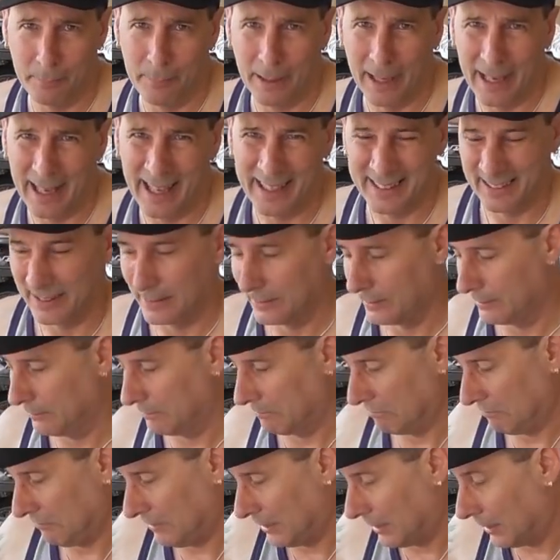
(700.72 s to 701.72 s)
baht.
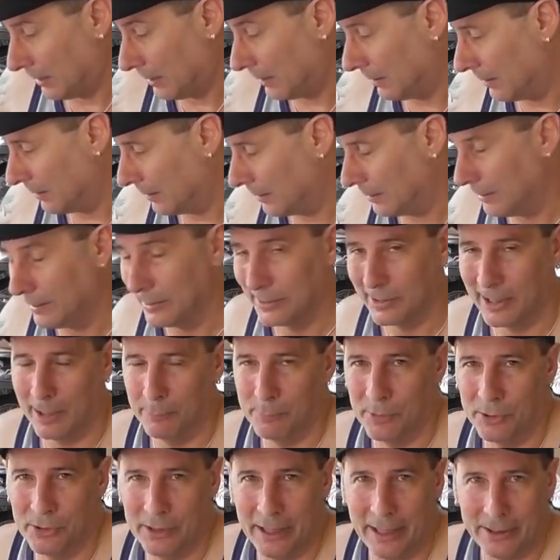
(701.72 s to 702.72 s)
It's going to
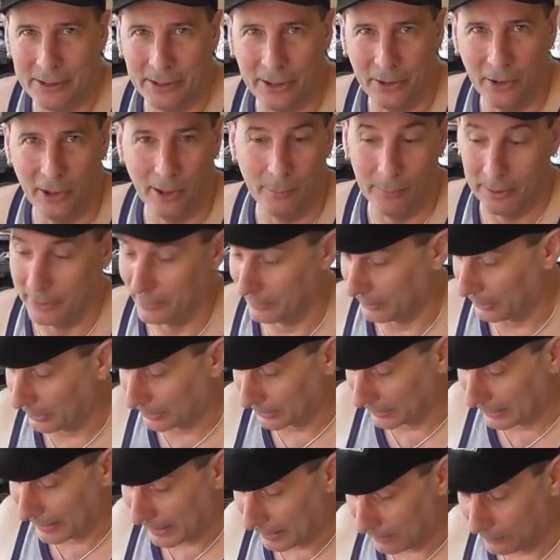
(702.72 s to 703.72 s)
protect your helmet, your
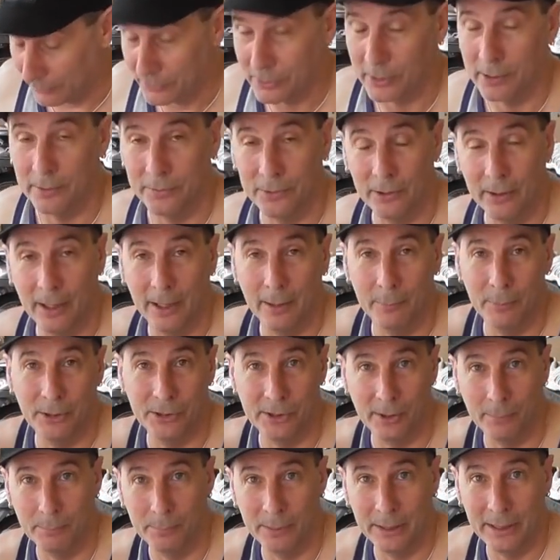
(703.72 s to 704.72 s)
gloves, and a few other bits
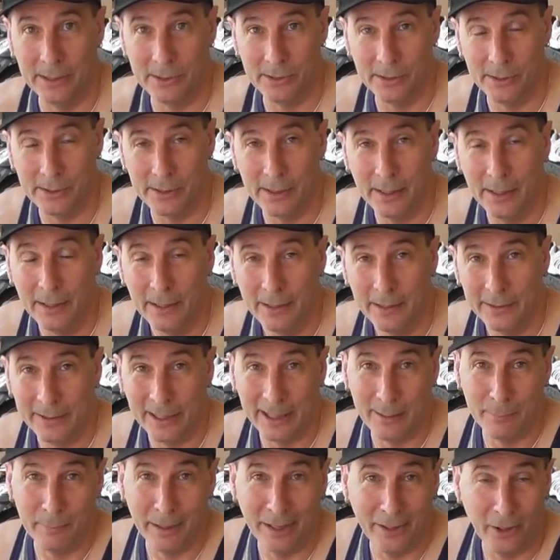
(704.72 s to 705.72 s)
and pieces that
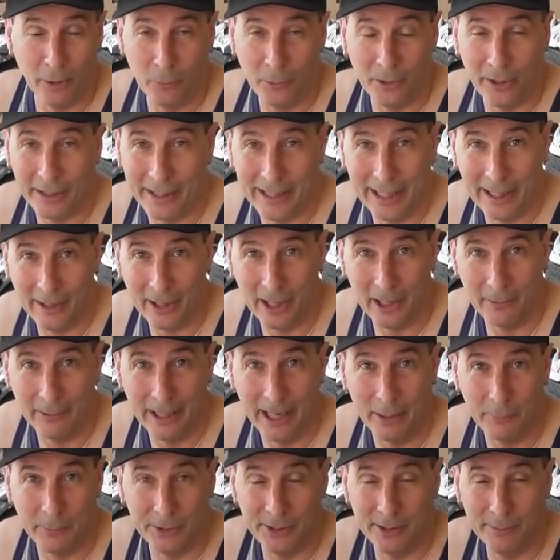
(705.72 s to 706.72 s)
you might not want to carry
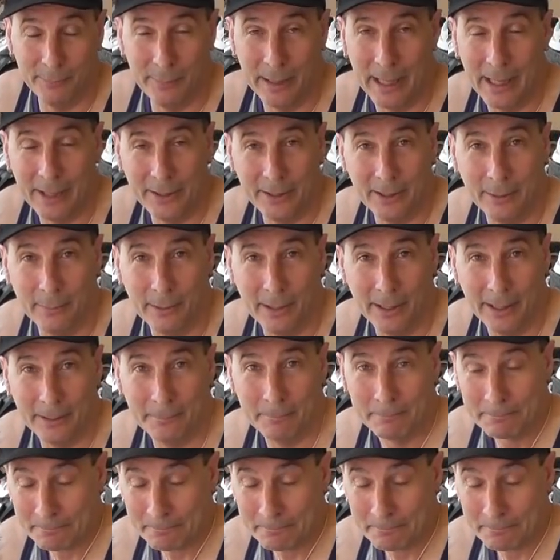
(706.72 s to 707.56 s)
around when you park your bike.